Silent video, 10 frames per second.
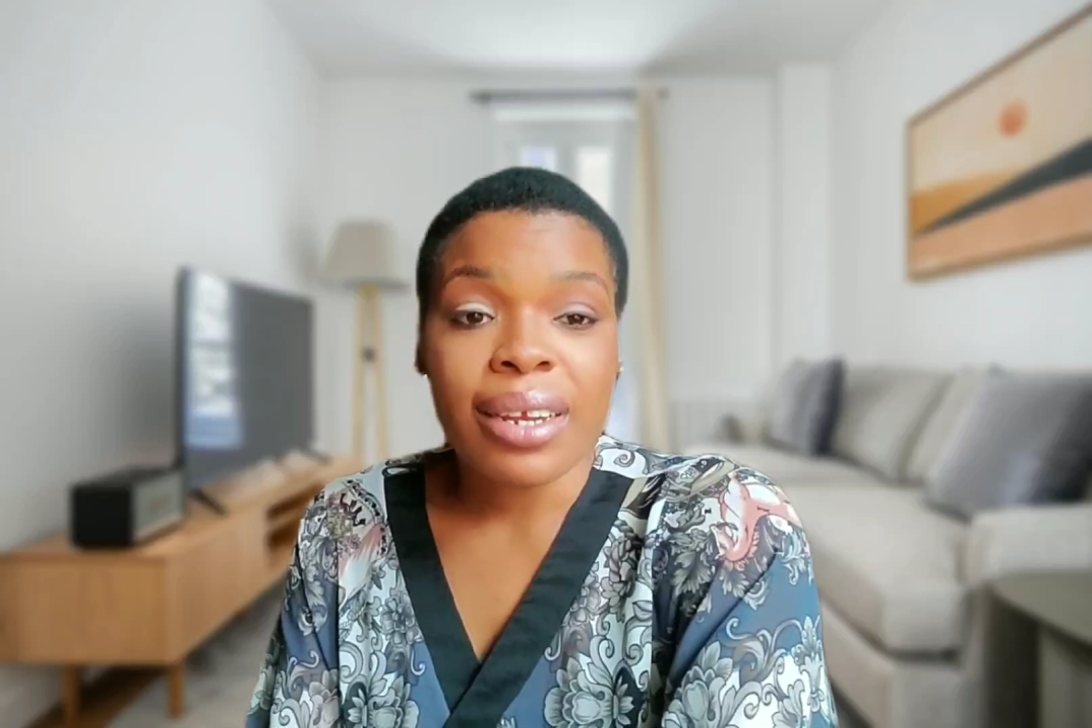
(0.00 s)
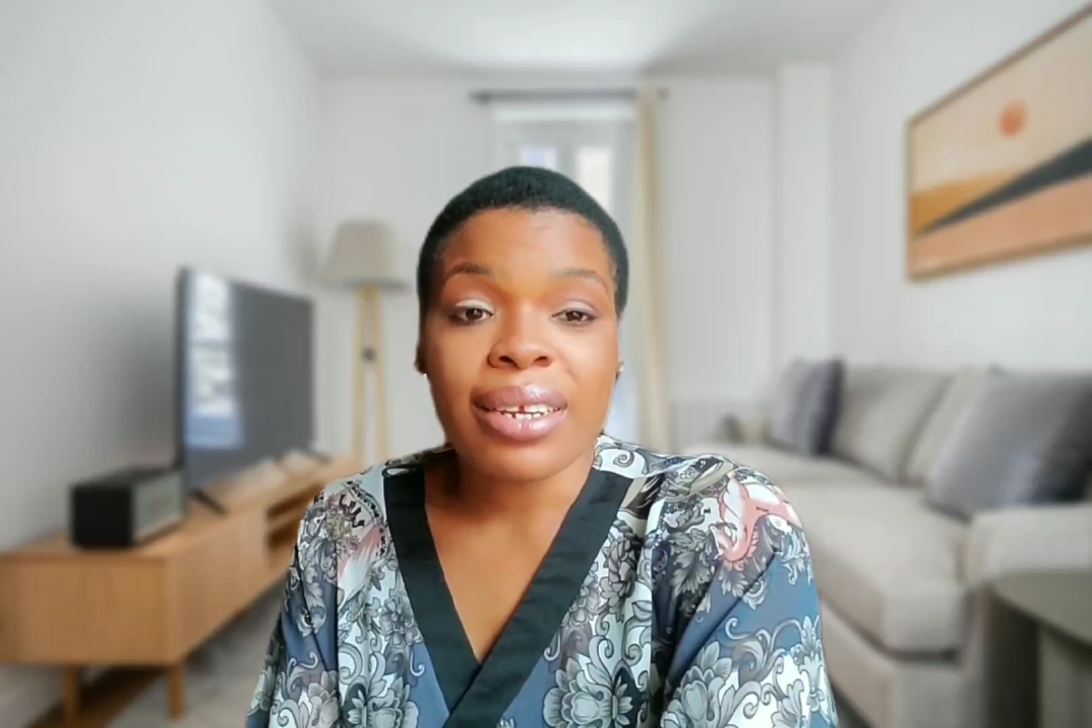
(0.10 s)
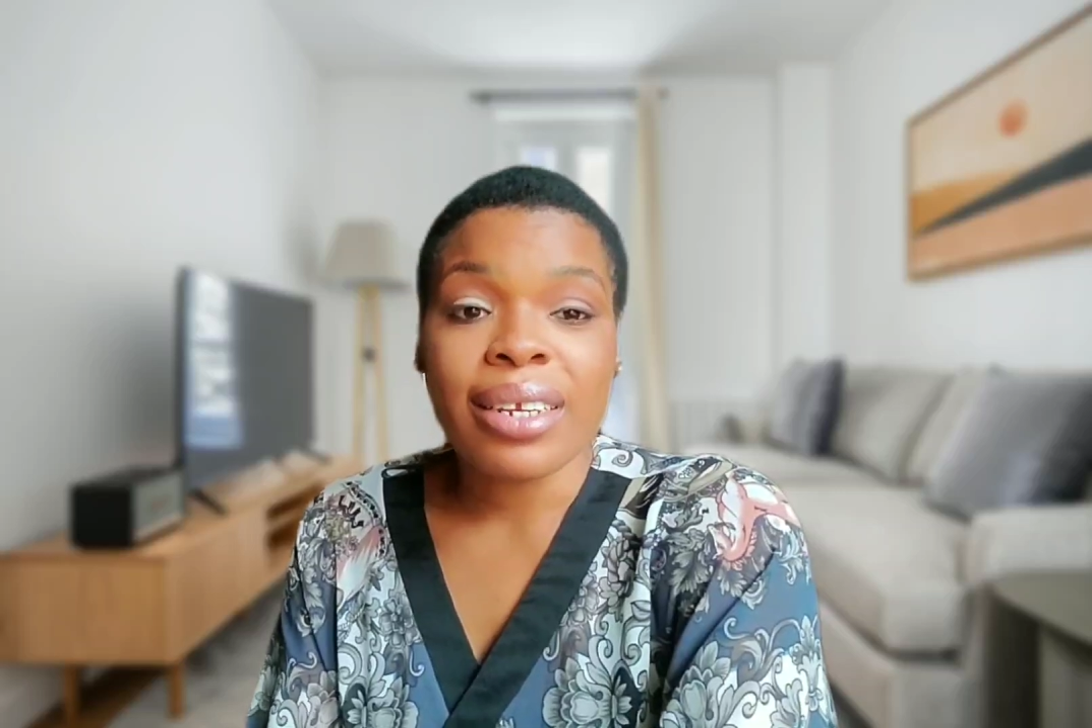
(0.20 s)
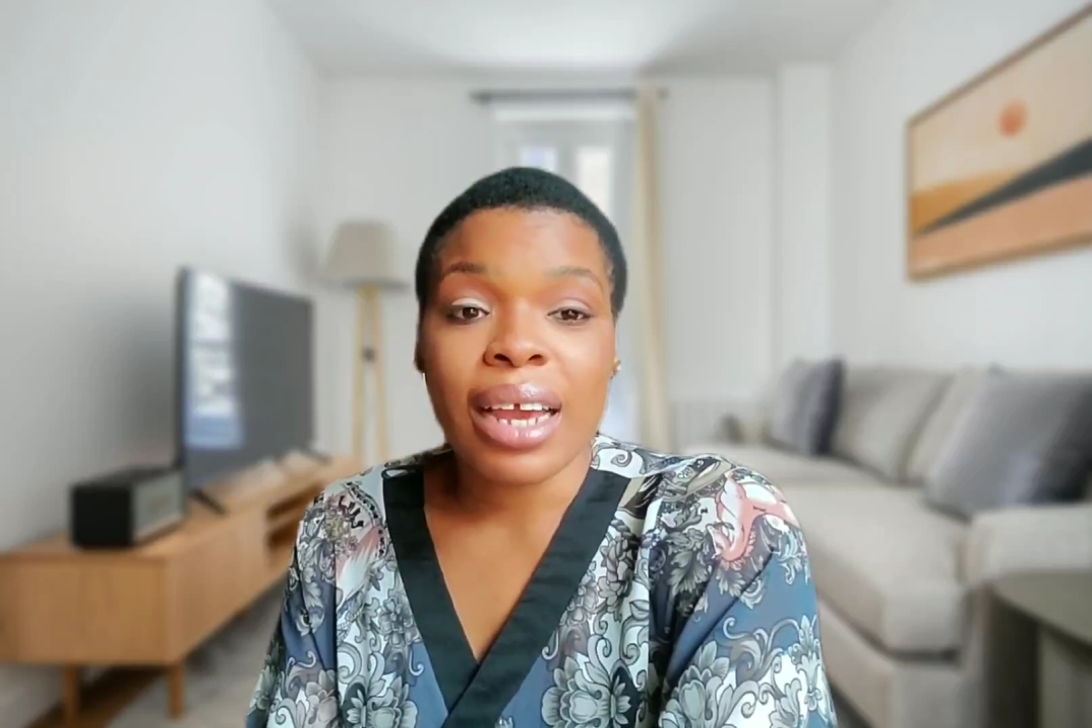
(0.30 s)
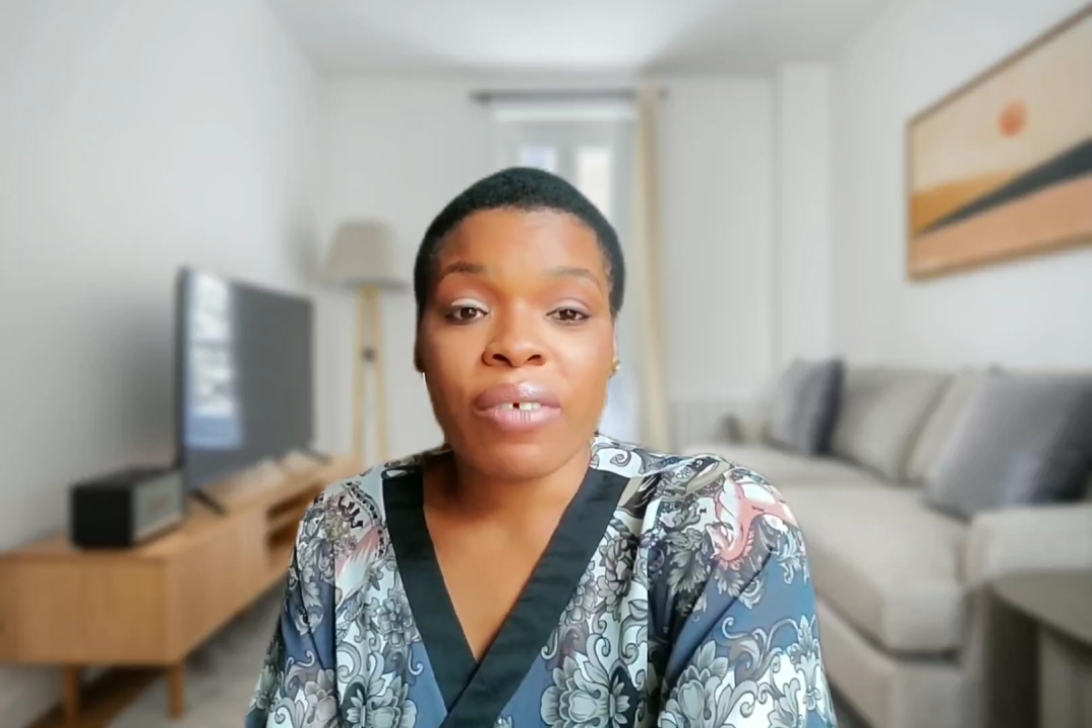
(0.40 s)

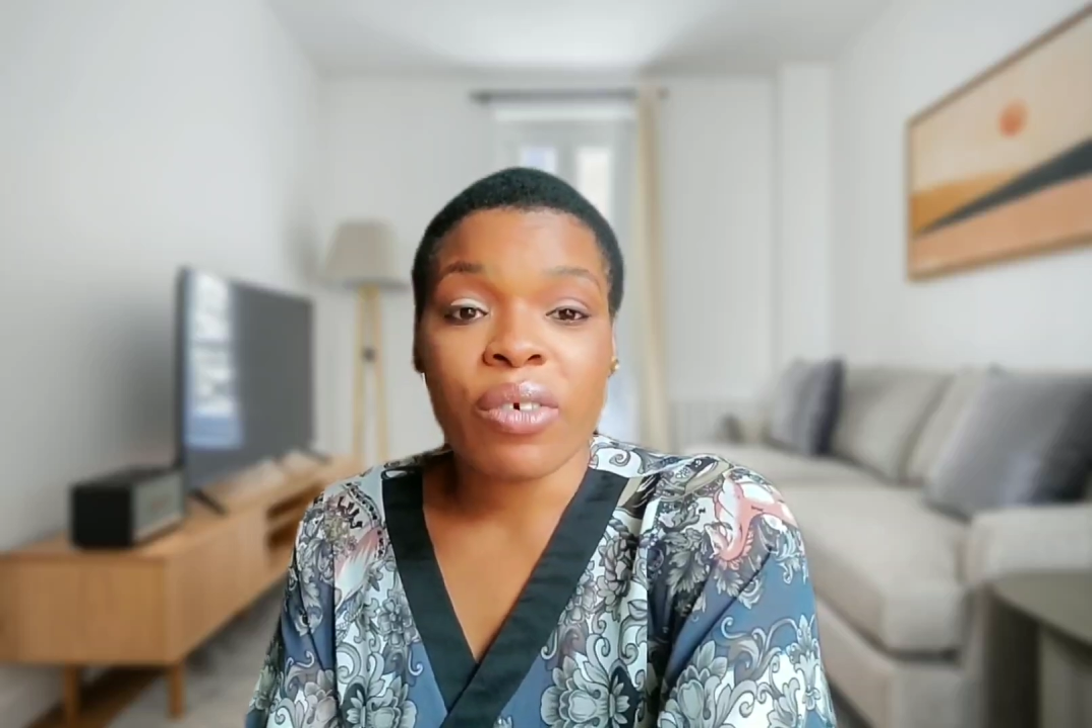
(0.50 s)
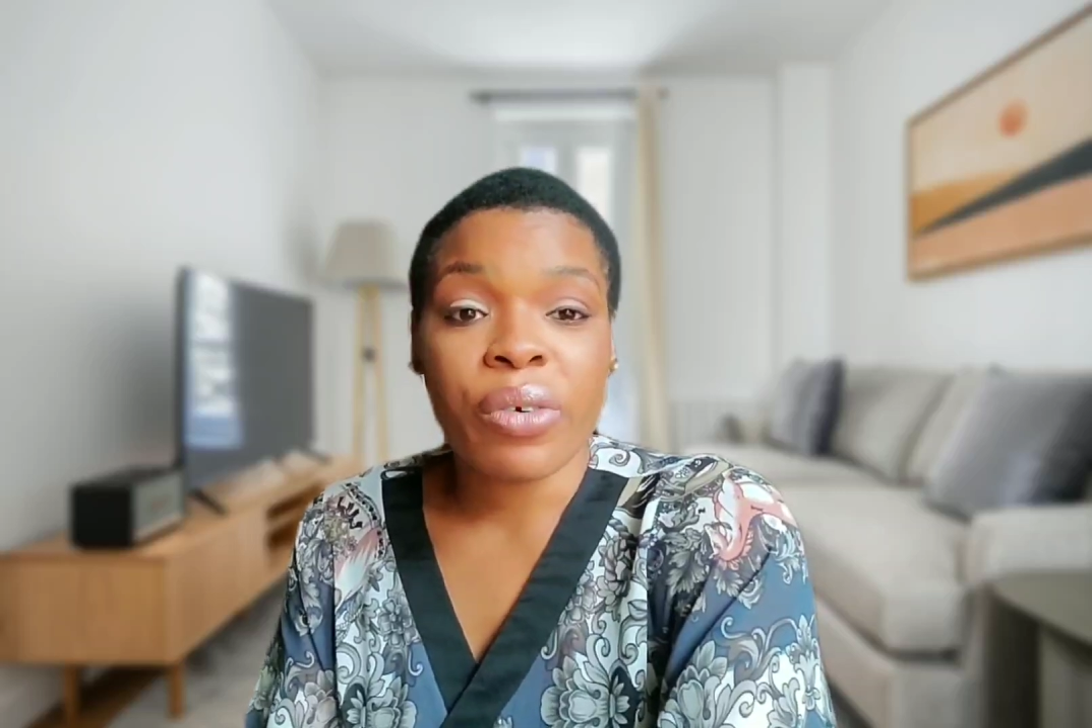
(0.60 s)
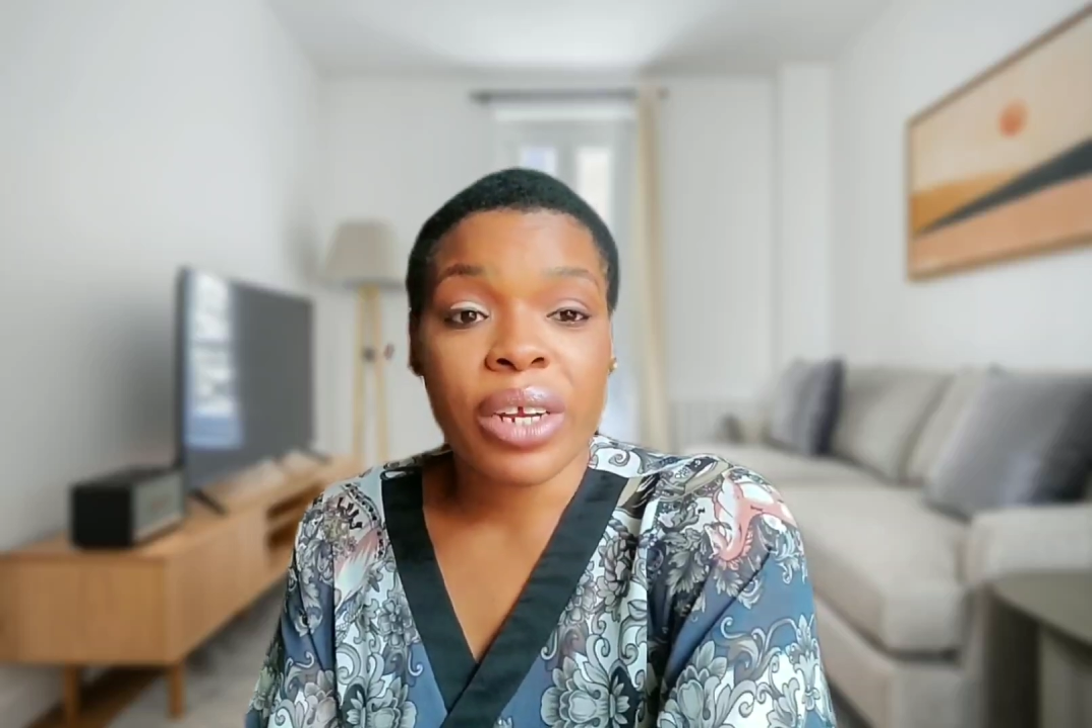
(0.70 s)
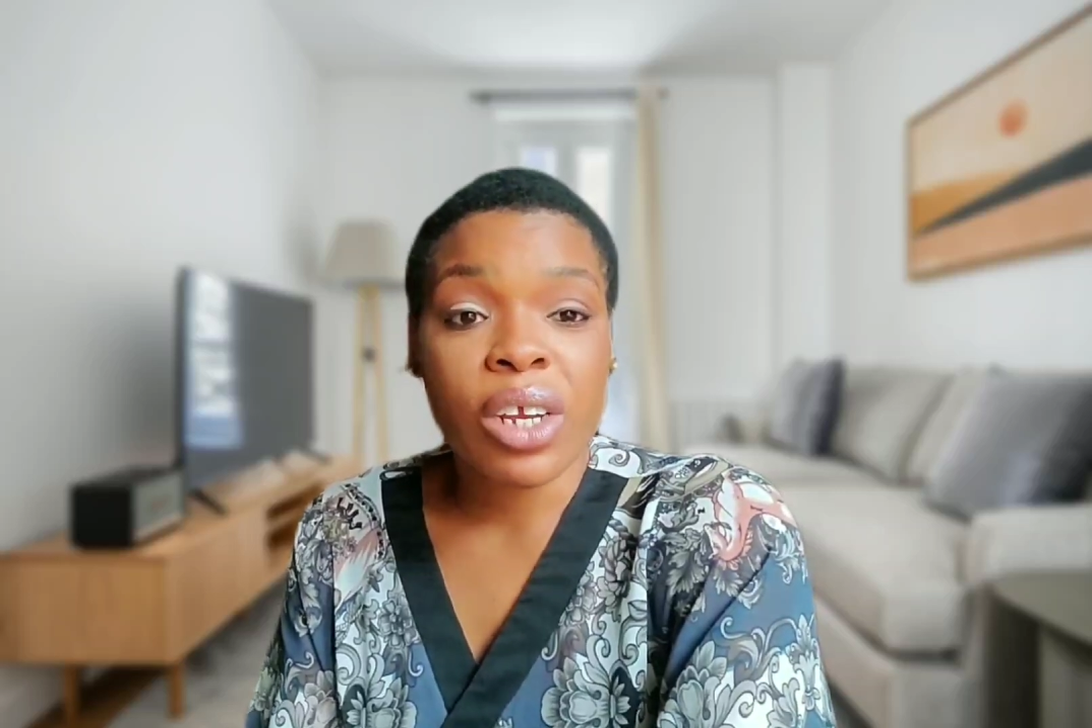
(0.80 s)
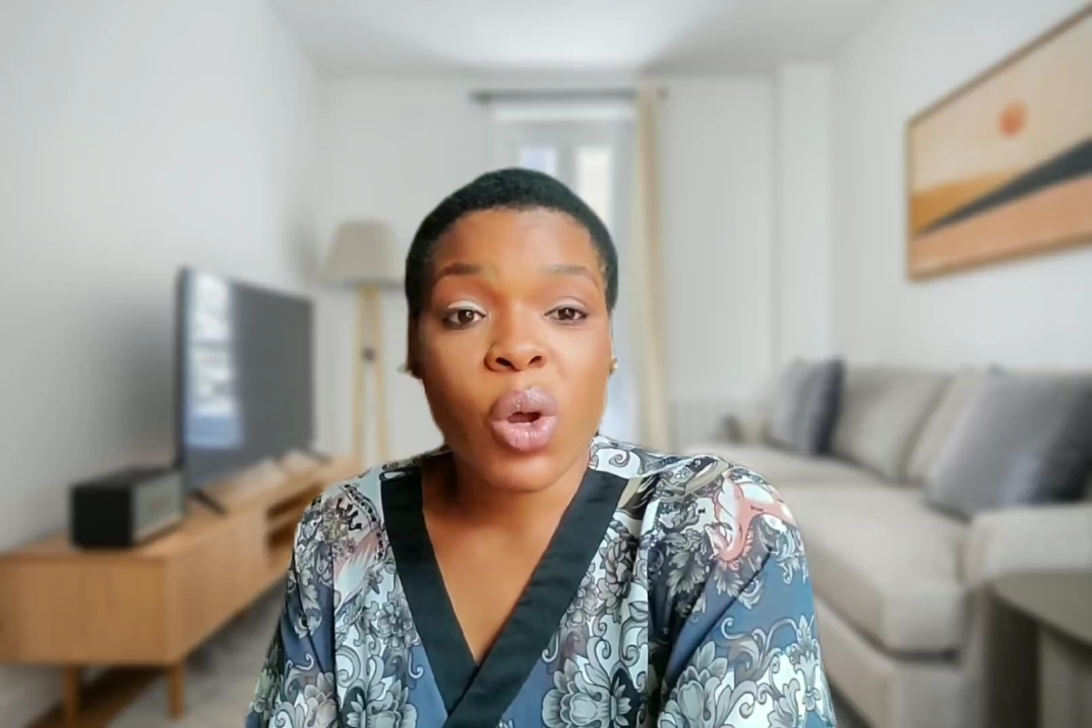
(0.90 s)
they have already